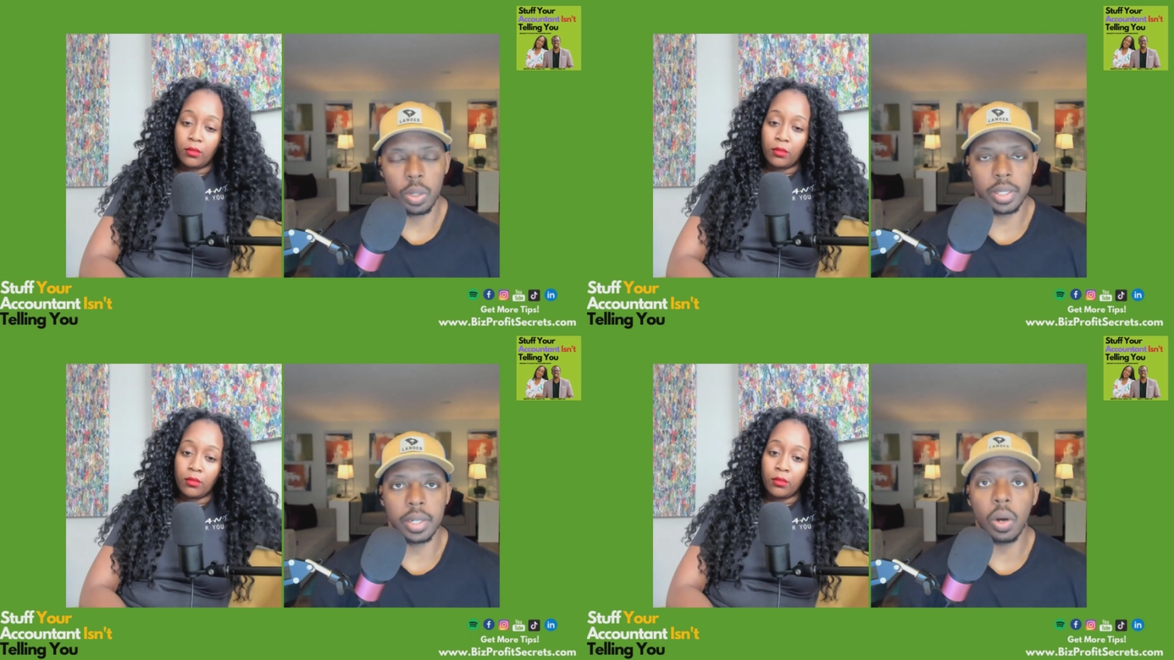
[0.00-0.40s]

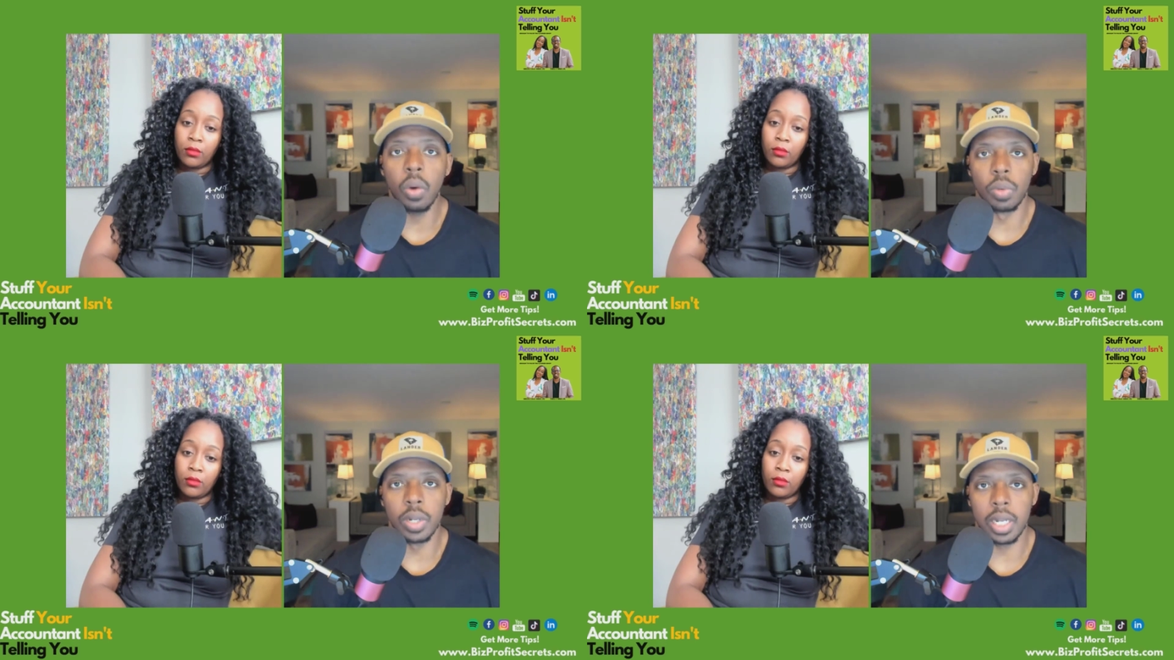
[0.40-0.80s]
Speaker 1: And what they
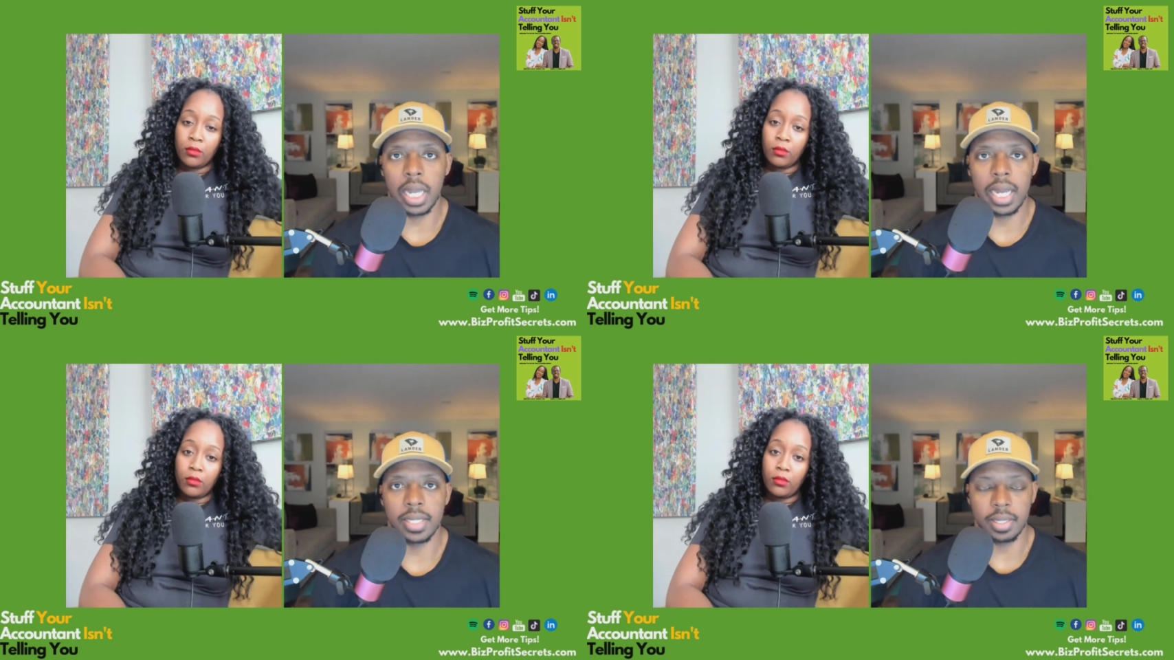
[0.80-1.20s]
don't
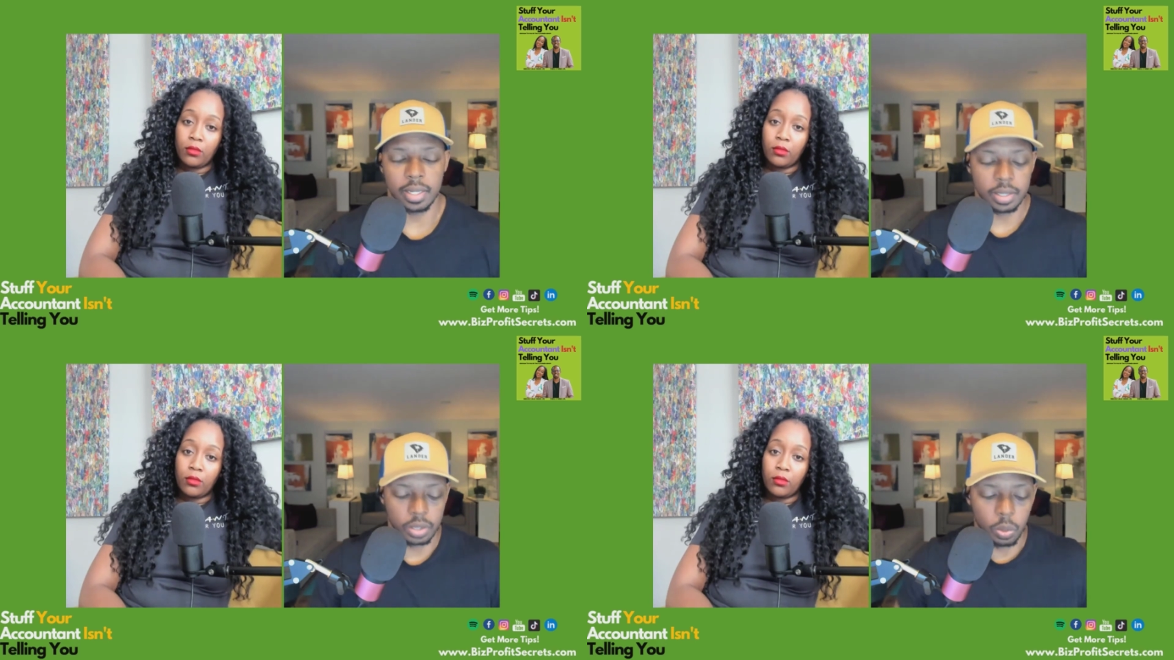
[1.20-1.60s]
realize
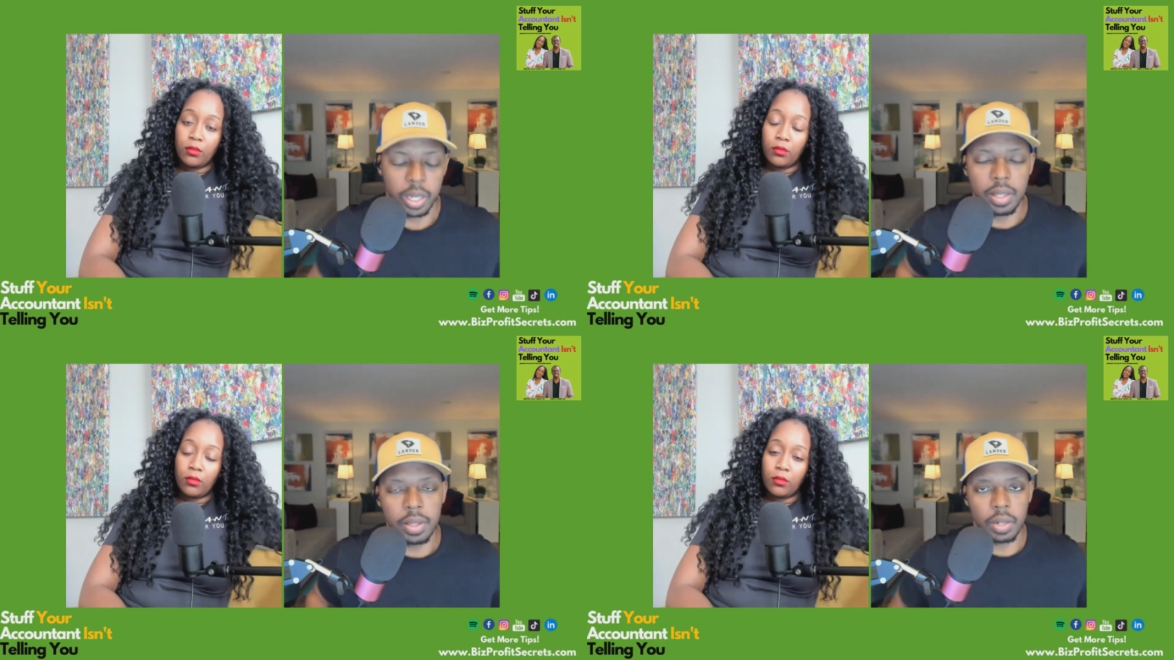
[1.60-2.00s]
is the
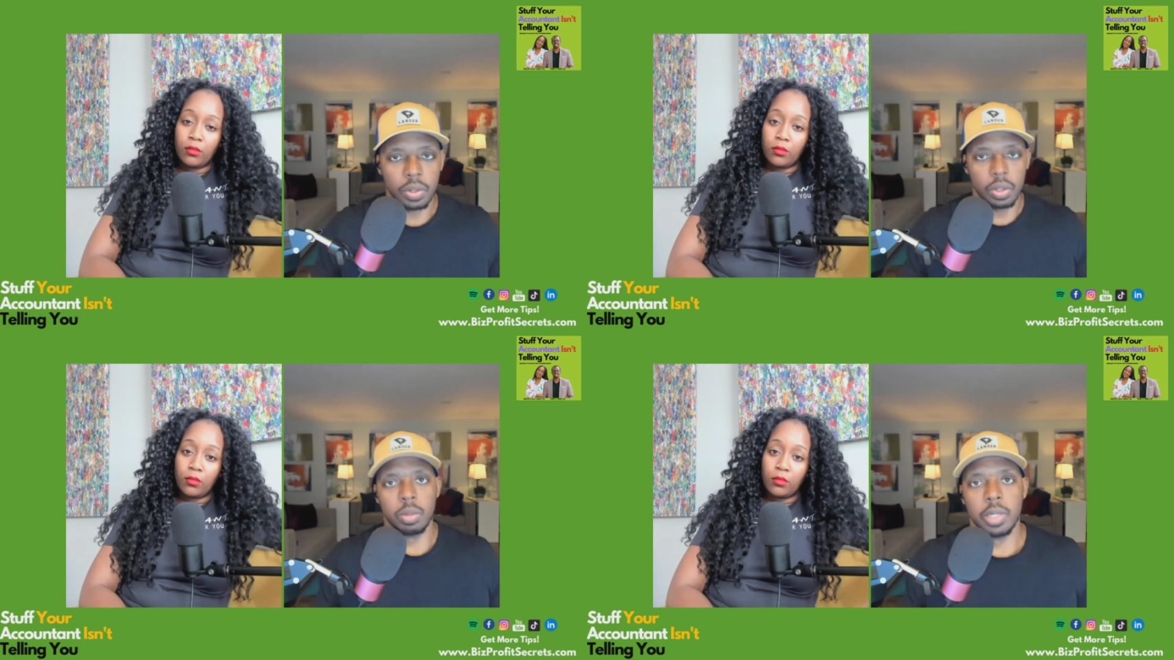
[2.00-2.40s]
way that
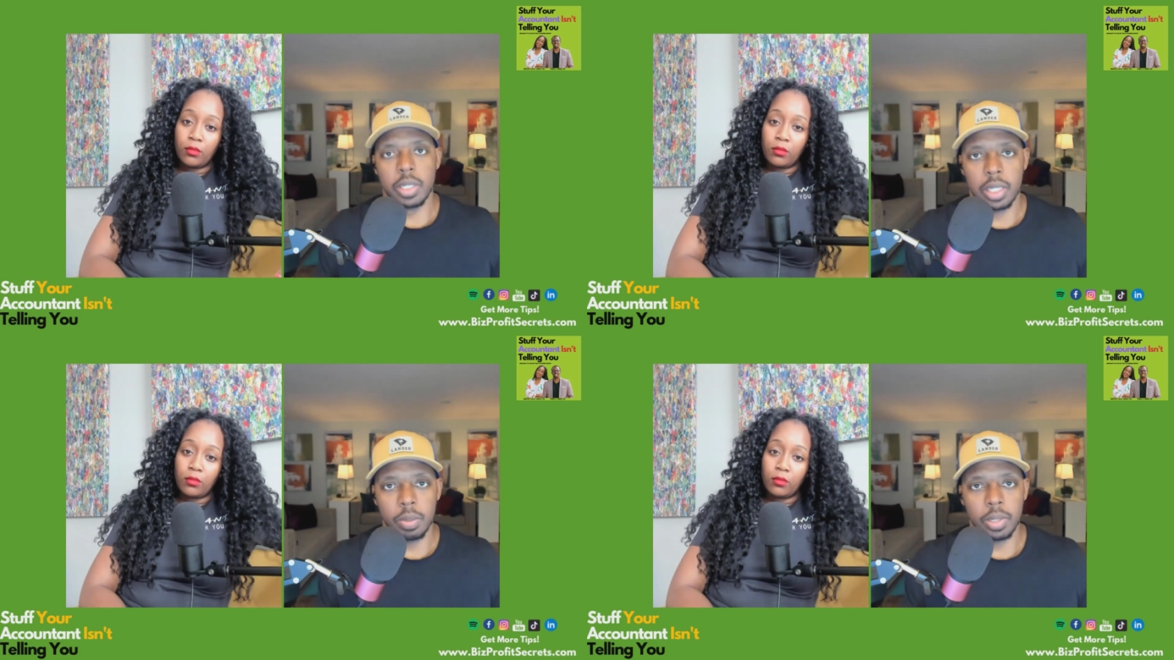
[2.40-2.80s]
they're doing the
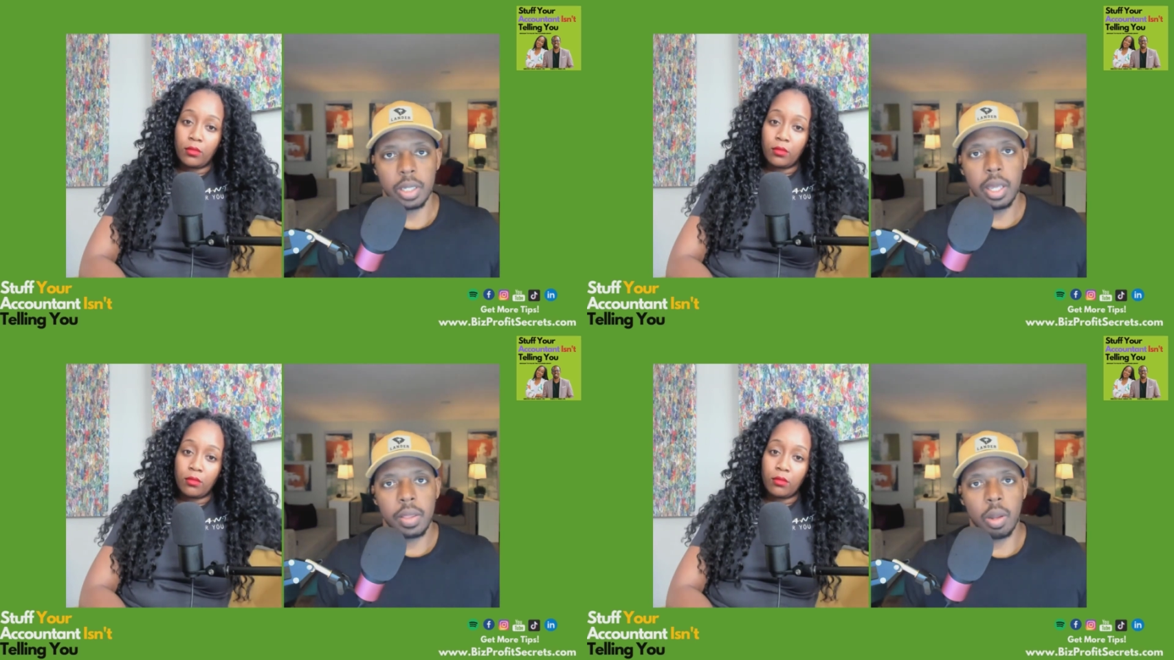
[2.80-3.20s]

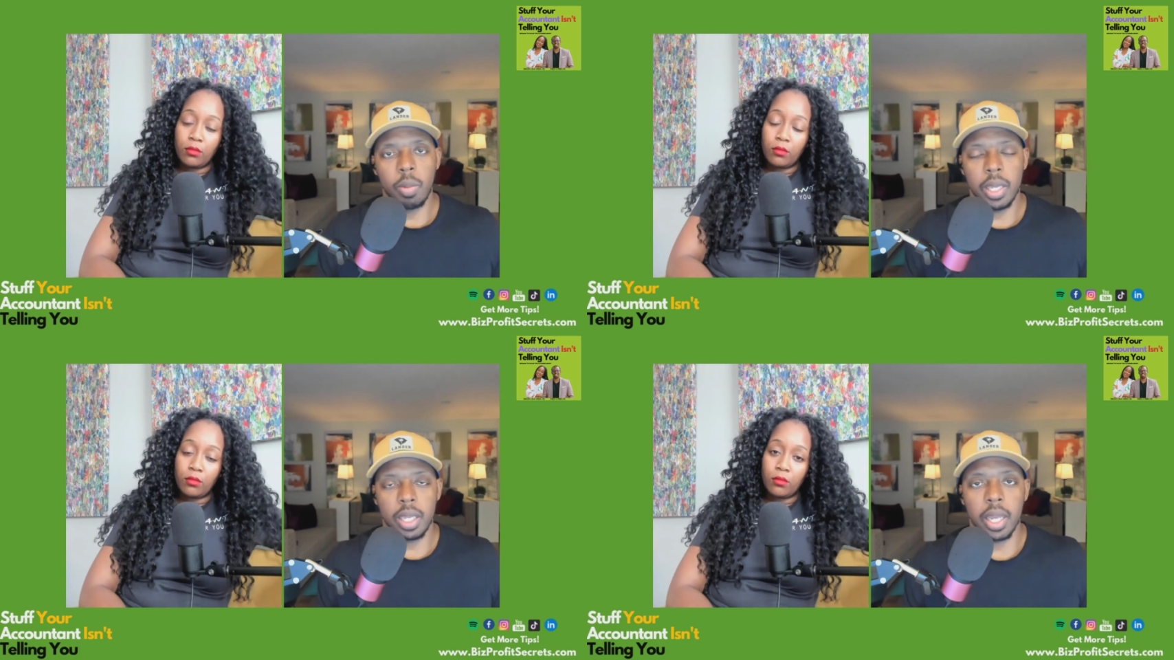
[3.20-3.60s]
bookkeeping,
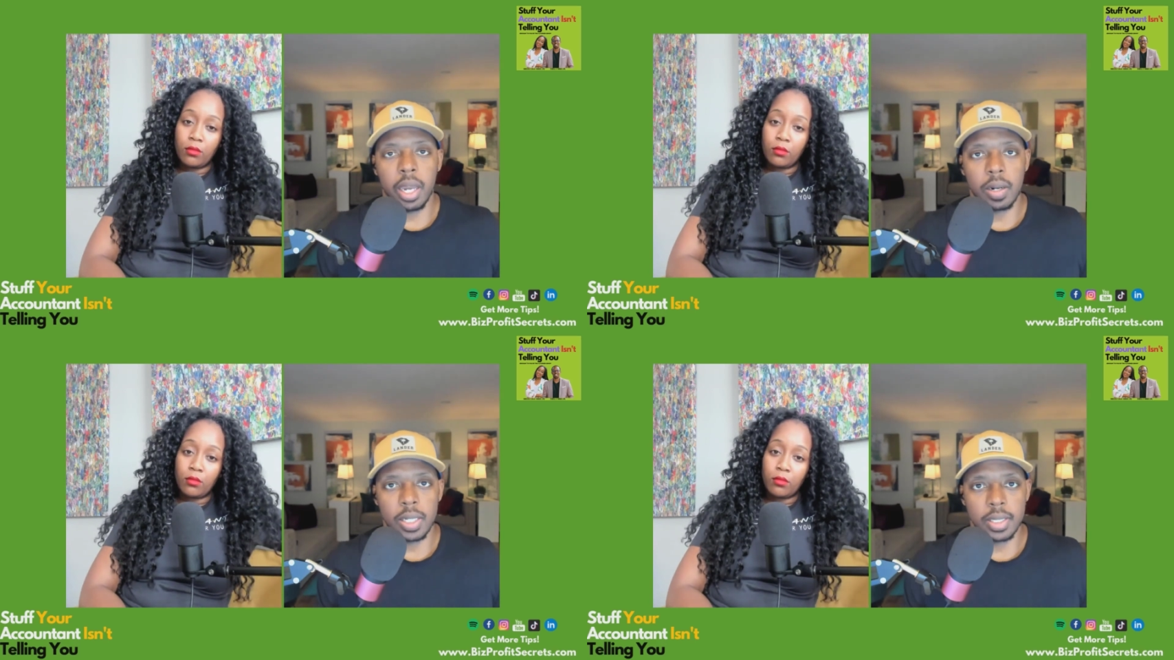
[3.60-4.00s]
they're making
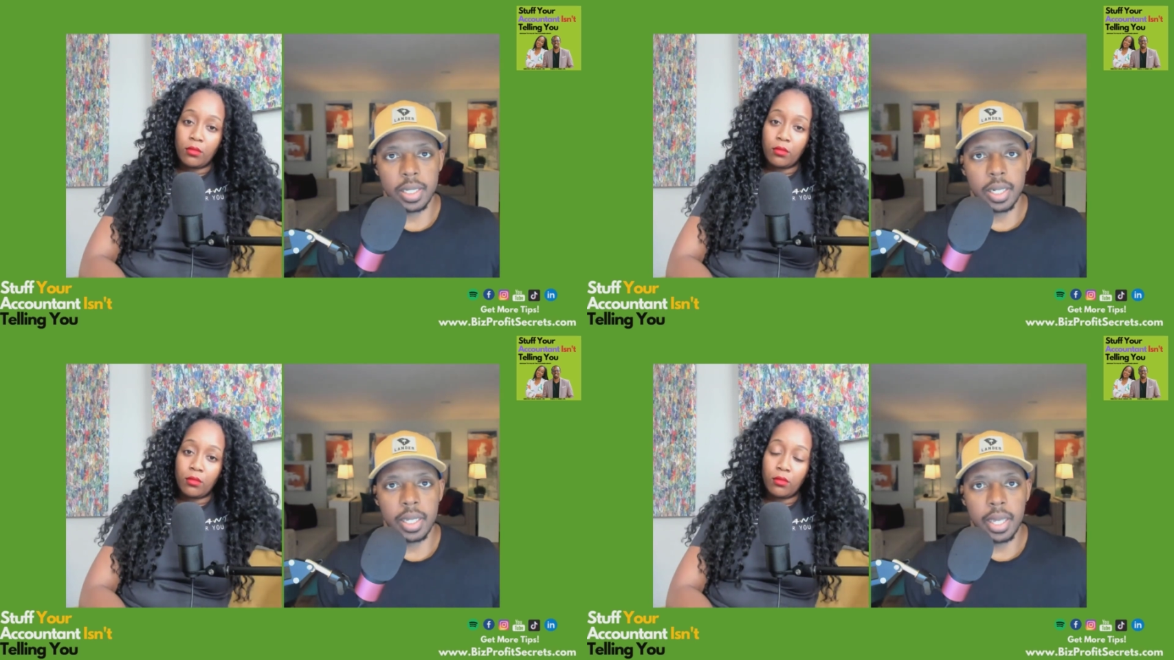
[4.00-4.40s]

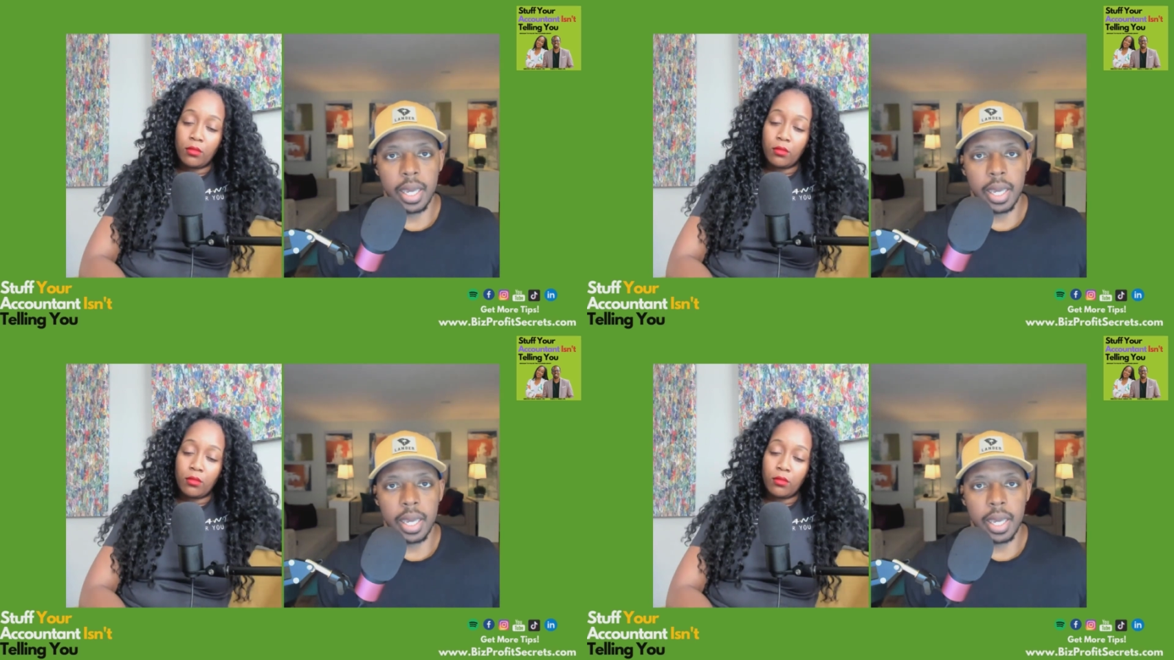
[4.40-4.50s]
errors in it.